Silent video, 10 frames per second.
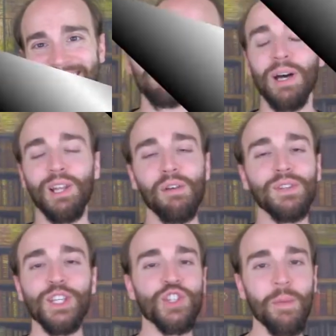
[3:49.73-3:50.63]
My
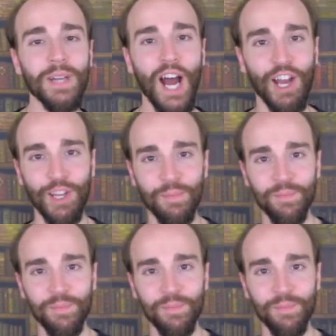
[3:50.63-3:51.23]
lovely Gemini,